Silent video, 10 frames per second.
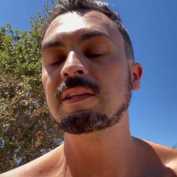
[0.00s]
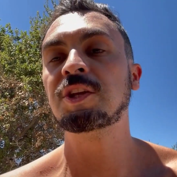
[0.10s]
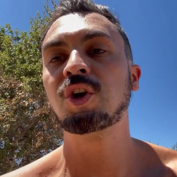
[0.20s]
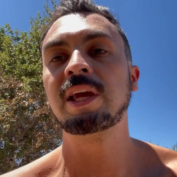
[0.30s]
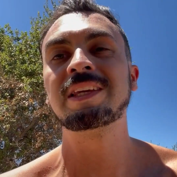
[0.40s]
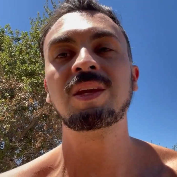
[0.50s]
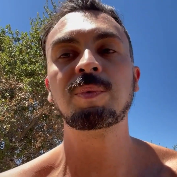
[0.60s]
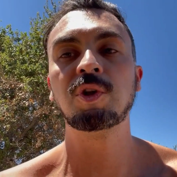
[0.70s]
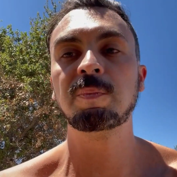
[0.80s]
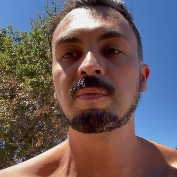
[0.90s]
you know, like keep
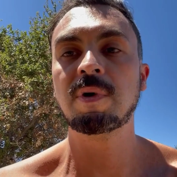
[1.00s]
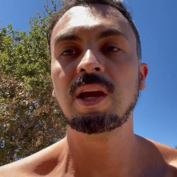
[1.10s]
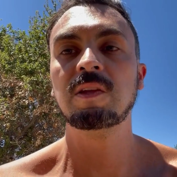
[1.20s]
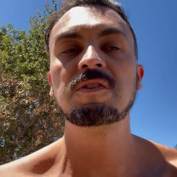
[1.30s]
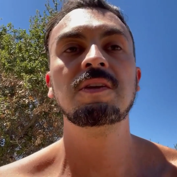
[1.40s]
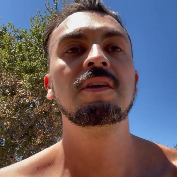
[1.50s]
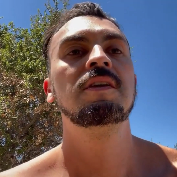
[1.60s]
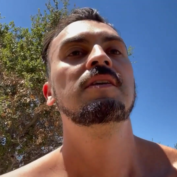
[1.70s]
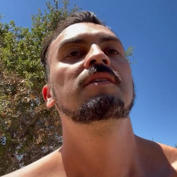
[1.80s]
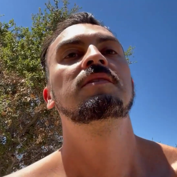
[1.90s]
an open mind,
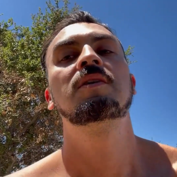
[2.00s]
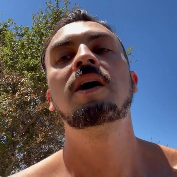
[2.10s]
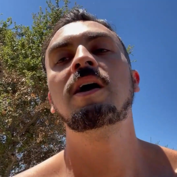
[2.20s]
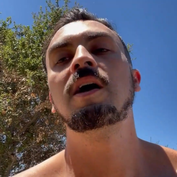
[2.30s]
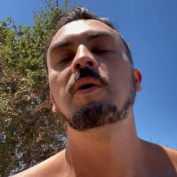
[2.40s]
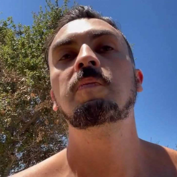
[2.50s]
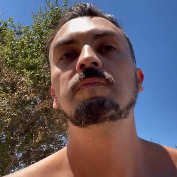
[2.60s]
uh,